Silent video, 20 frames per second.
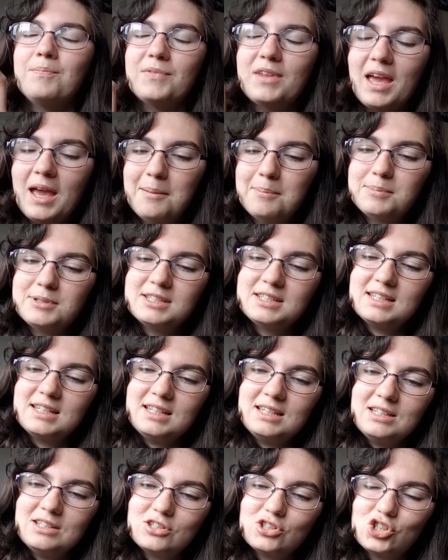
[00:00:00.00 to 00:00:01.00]

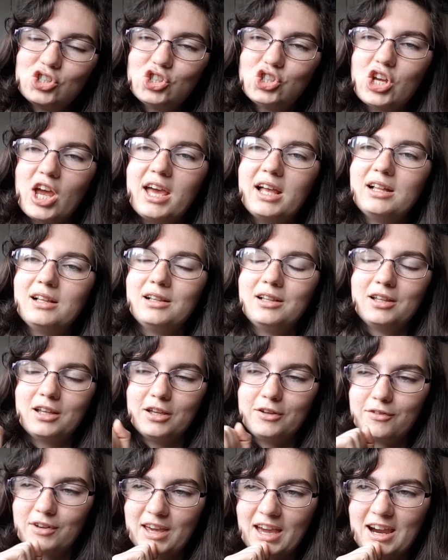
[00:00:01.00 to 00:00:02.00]
empty shell
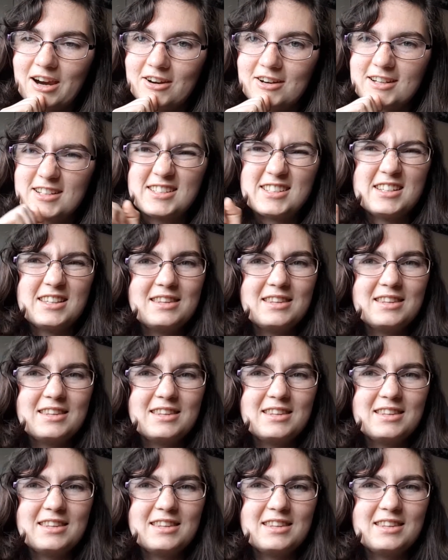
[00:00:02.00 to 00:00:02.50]
of a character,